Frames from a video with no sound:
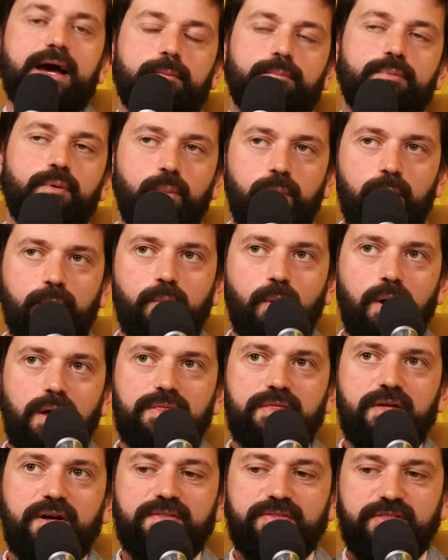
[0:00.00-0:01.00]
Yeah.
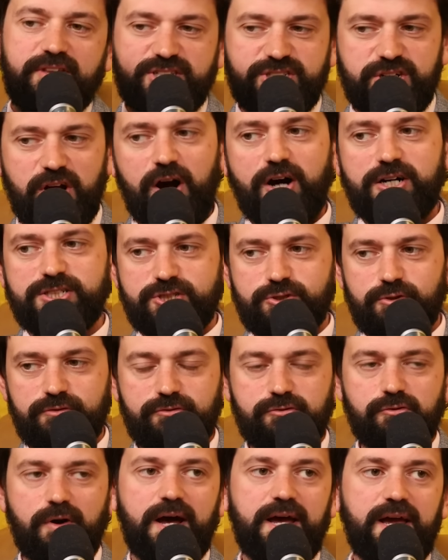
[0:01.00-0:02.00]
But the Shah's sort
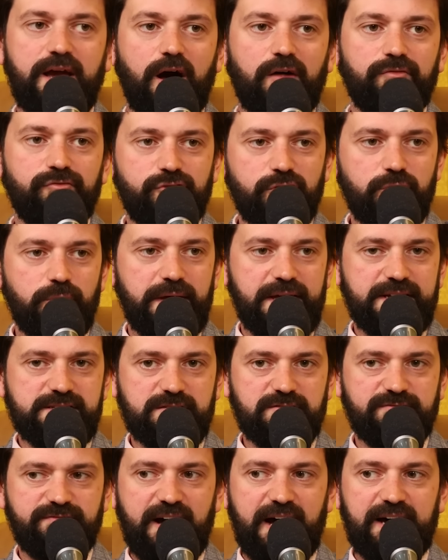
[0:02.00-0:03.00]
of great undoing
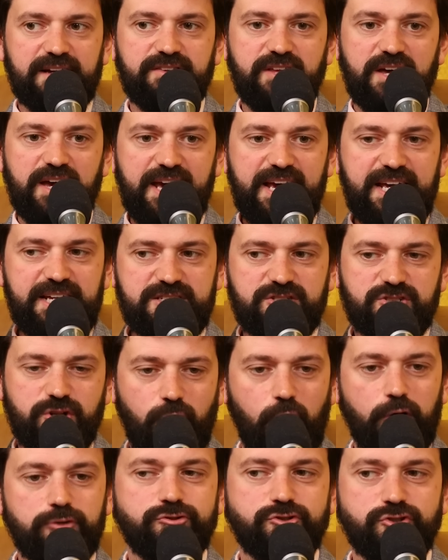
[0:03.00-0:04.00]
is the fact that he's
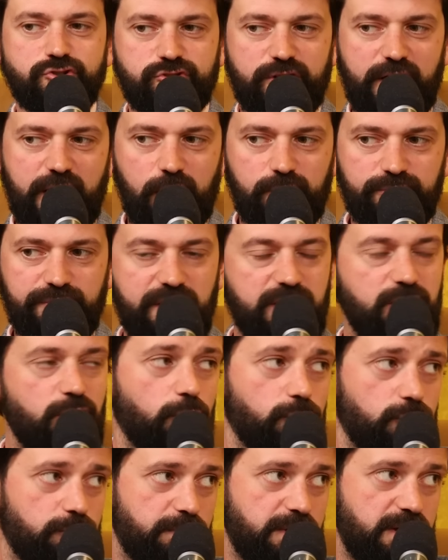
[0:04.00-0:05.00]
concentrating on the
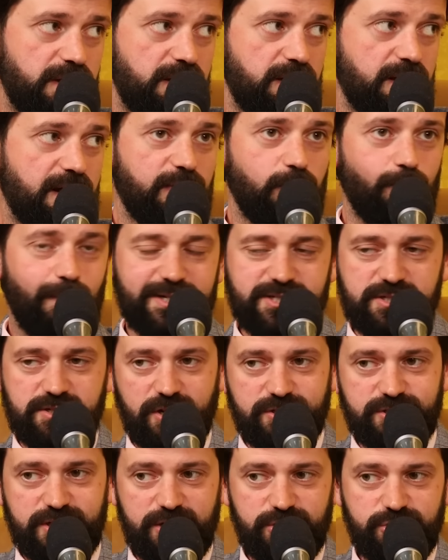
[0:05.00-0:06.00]
economy and the
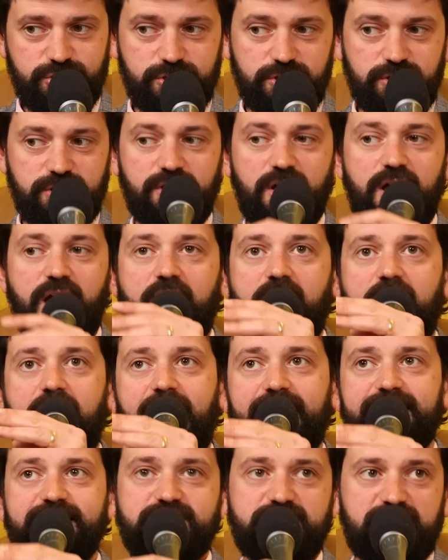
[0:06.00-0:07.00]
westernization,
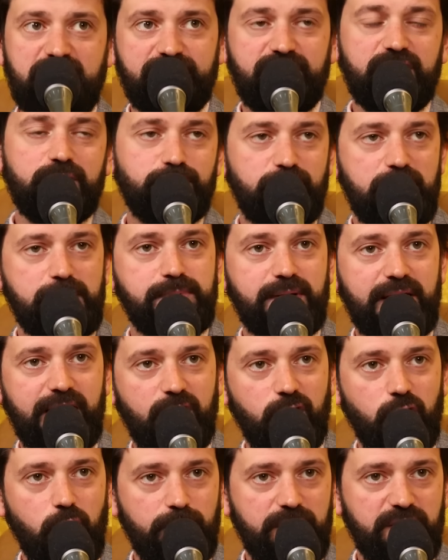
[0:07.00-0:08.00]
and he's giving people
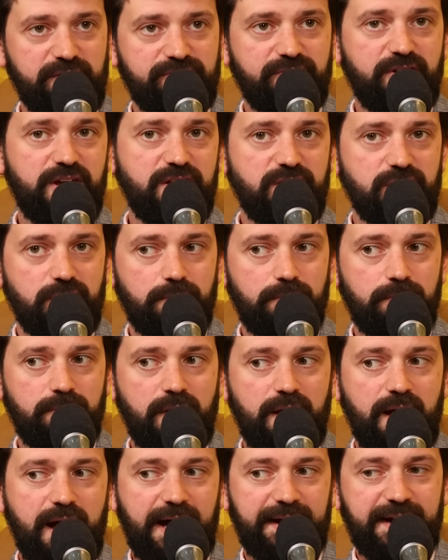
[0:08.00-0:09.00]
economic
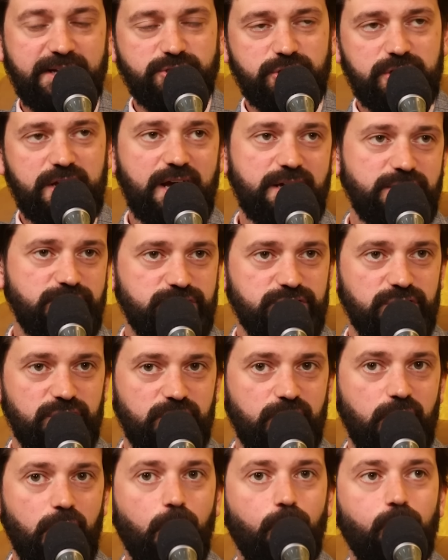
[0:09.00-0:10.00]
freedom and
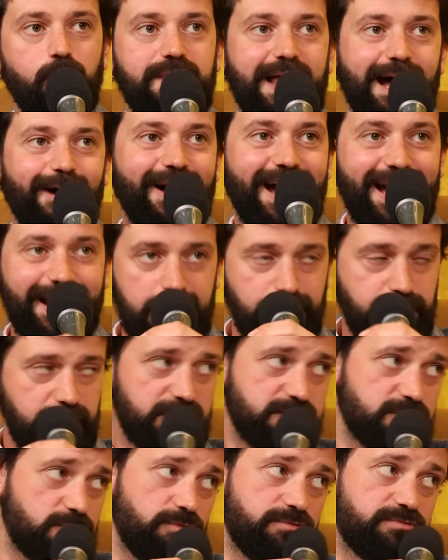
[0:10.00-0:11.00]
education without any
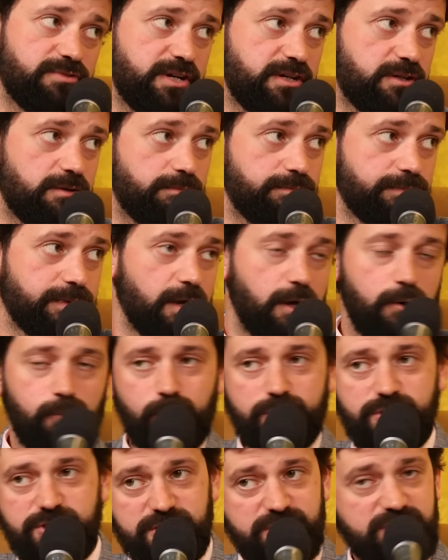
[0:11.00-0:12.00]
political freedom,
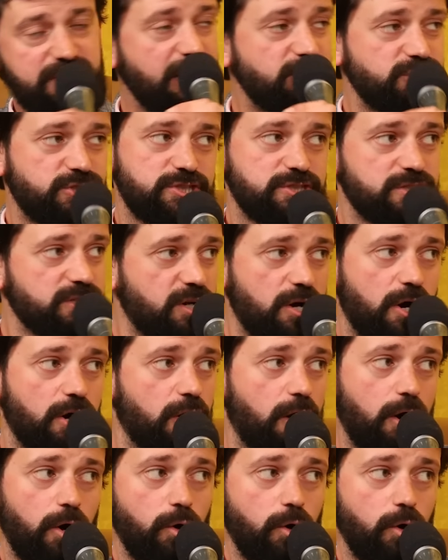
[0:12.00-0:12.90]
which is a tension that can't